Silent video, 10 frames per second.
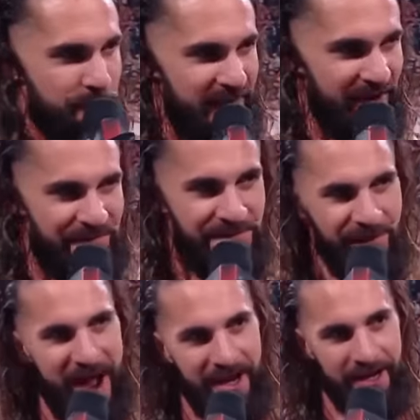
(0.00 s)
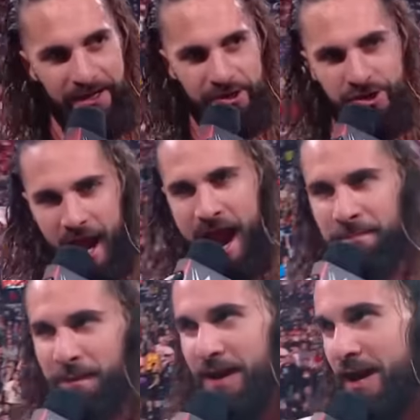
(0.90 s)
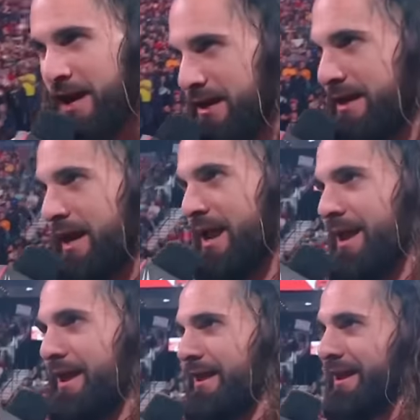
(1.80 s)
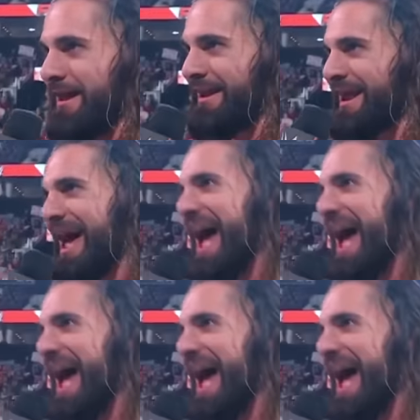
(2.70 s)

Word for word: be a fighting champion again.